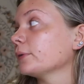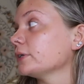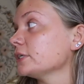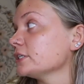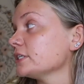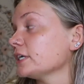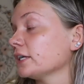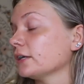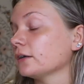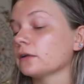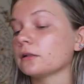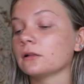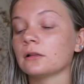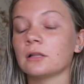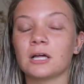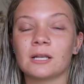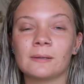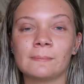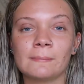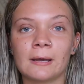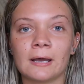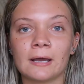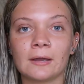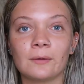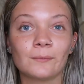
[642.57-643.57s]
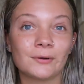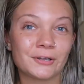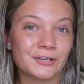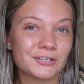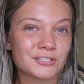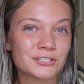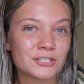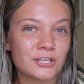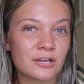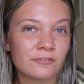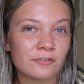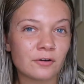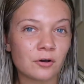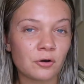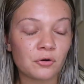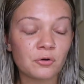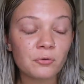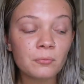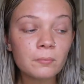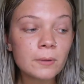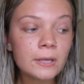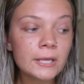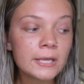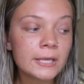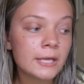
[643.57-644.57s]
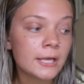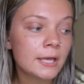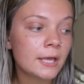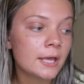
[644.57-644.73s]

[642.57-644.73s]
want to take a lot of my winter stuff home